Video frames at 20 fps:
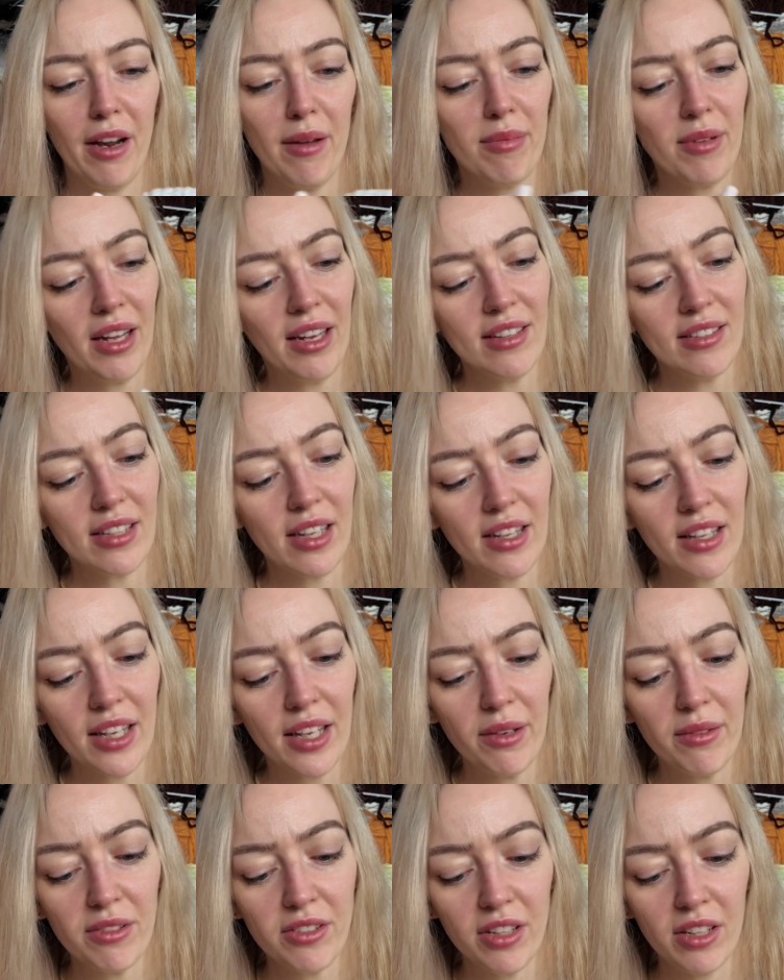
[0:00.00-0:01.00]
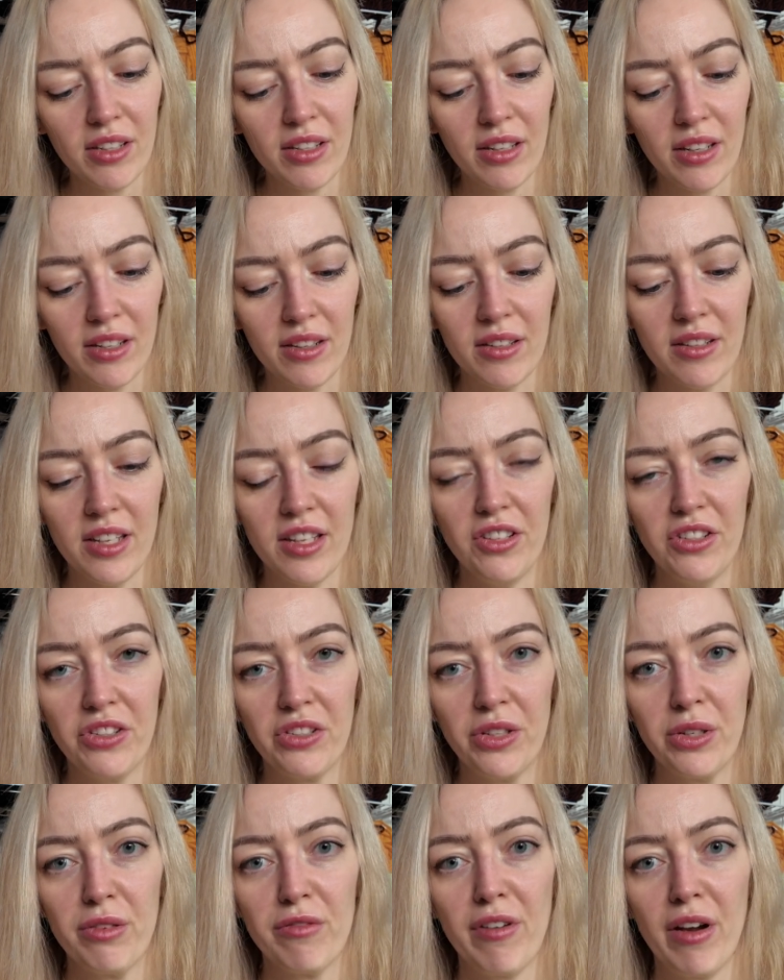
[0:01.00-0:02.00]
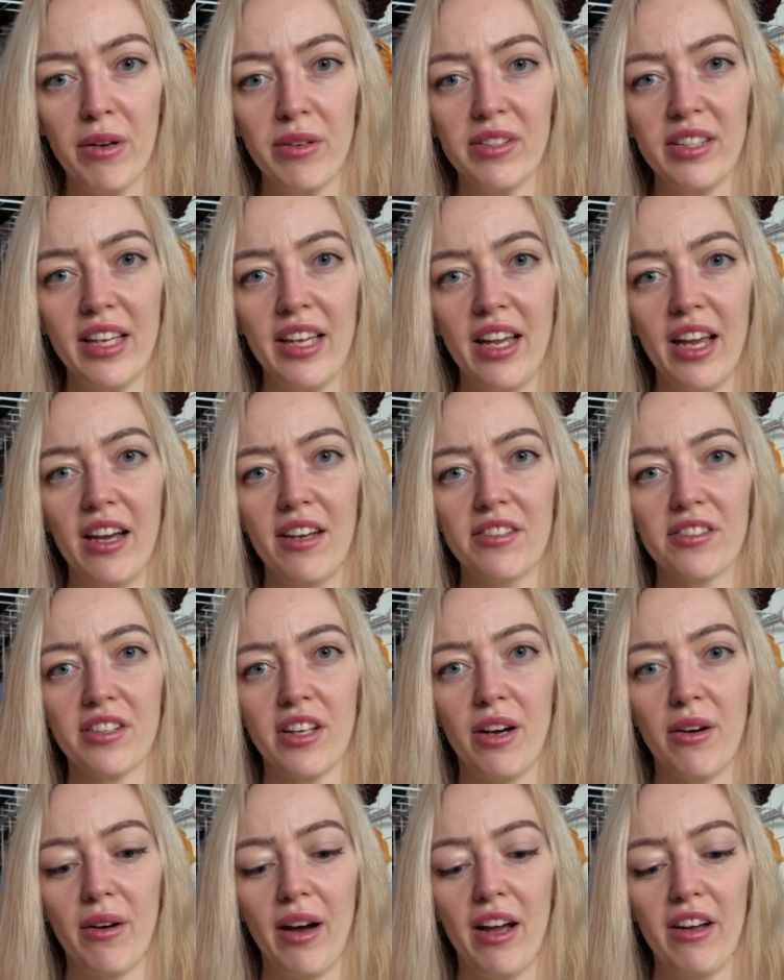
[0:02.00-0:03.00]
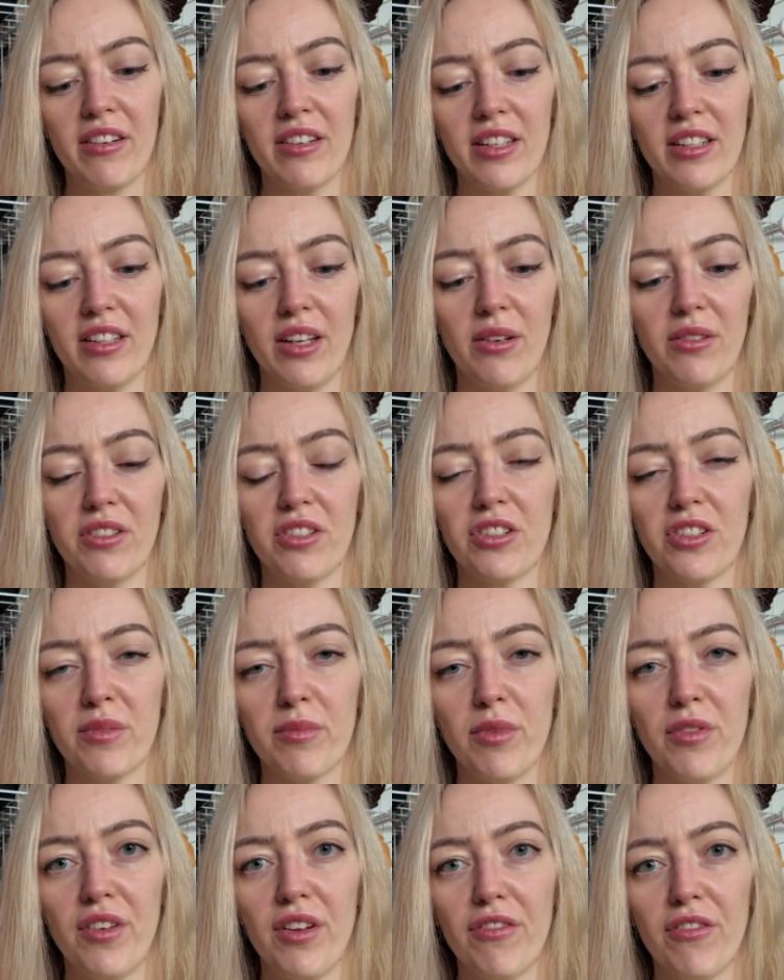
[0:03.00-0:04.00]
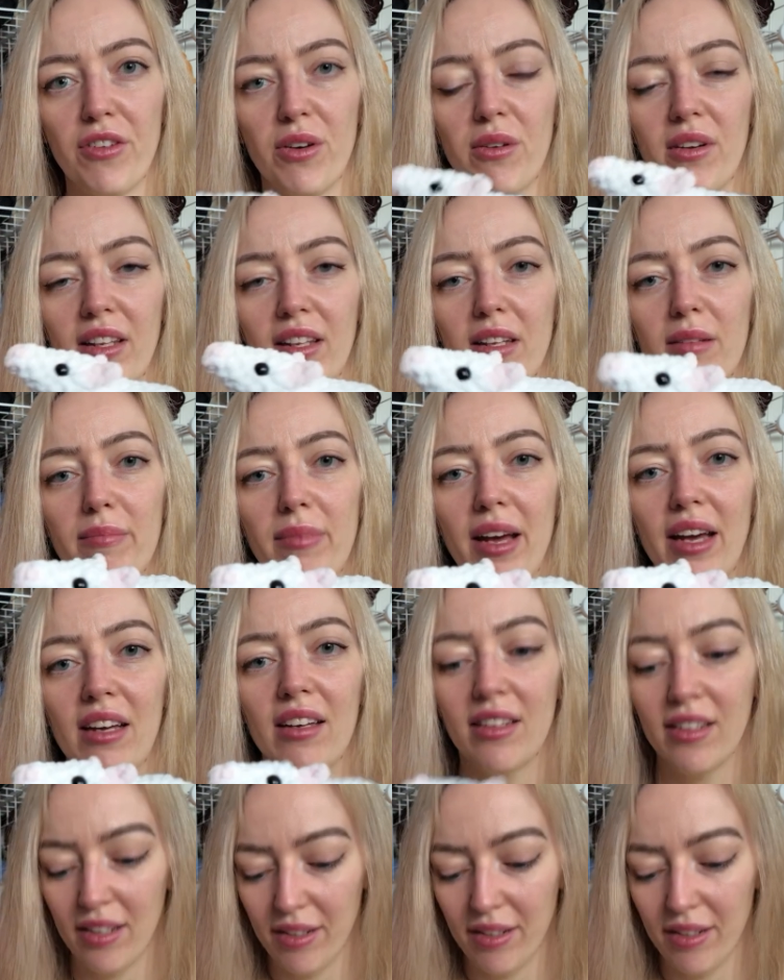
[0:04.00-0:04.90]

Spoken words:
right place. I think it was on these two rows here, so I undid those and just moved it forward a little bit.